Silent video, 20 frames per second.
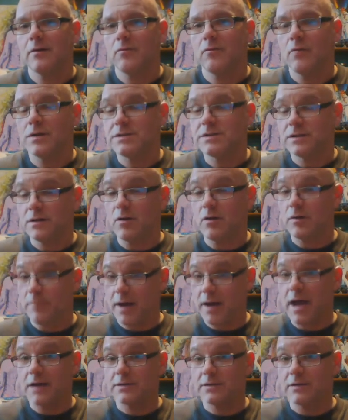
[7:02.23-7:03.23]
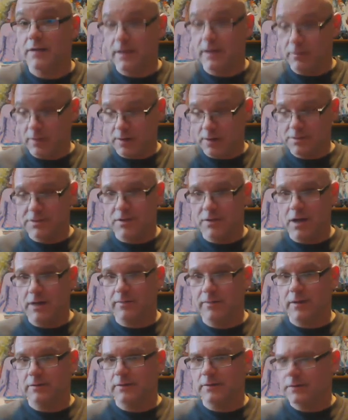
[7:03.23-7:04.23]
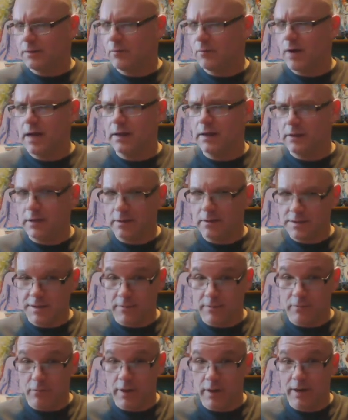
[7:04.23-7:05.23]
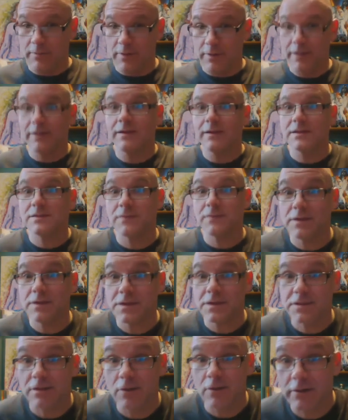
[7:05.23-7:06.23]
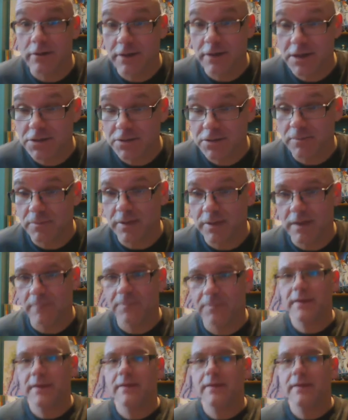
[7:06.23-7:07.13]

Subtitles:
Once going back to like what I was talking about a little while ago, as I'm rambling in this video that's longer than it should be,